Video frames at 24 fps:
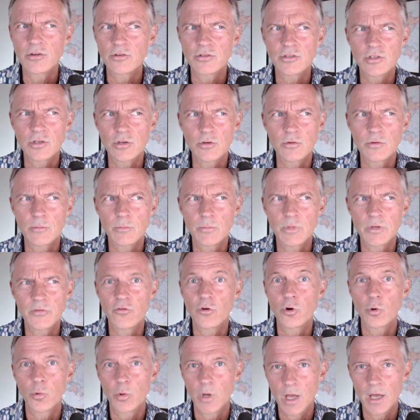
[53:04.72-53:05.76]
So
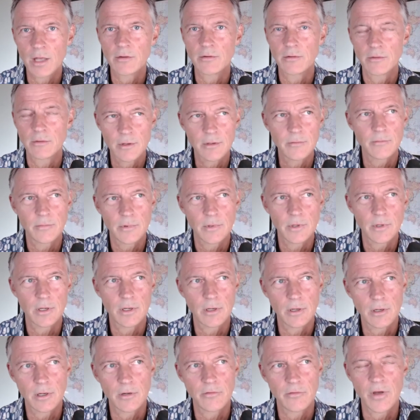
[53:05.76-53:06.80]
before we had
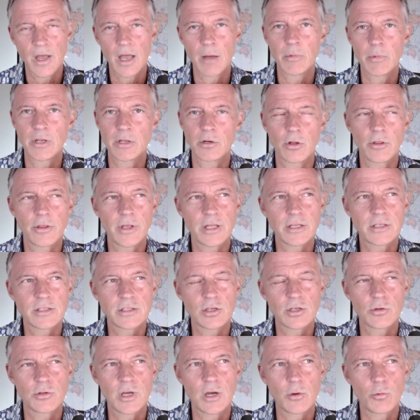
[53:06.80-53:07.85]
a family and all that.
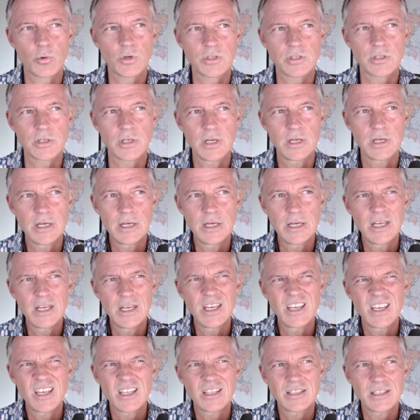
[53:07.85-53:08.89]
So that was,
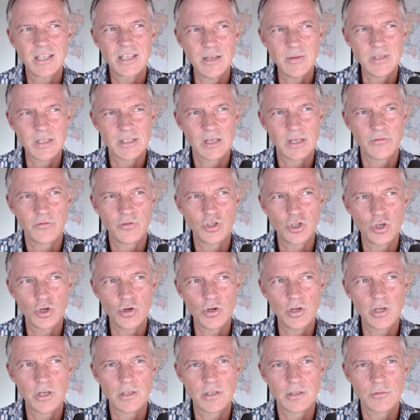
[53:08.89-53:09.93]
it seems as if
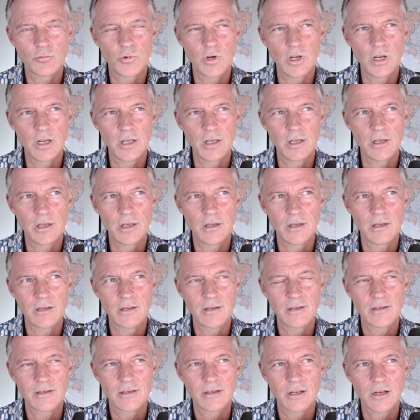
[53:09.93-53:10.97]
Jung is really
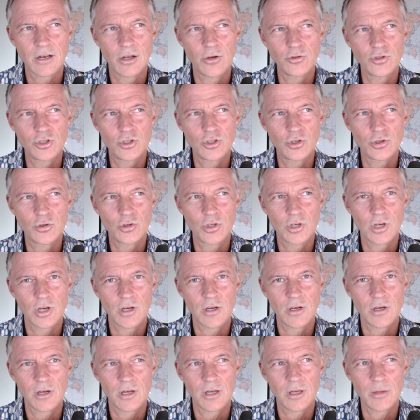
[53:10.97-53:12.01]
close
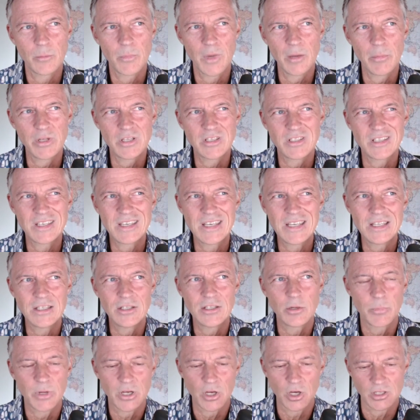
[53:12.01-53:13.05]
to maybe it's easier
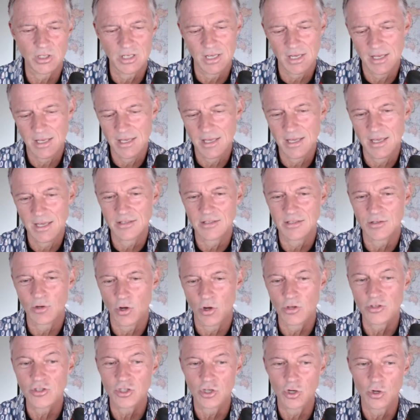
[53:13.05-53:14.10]
because he is
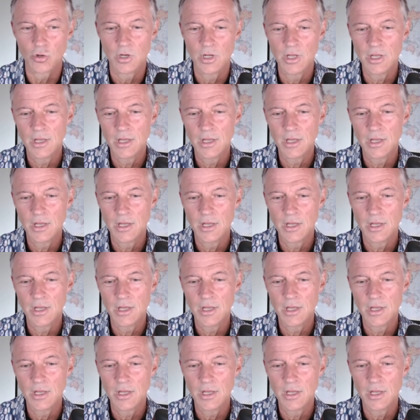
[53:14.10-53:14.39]
also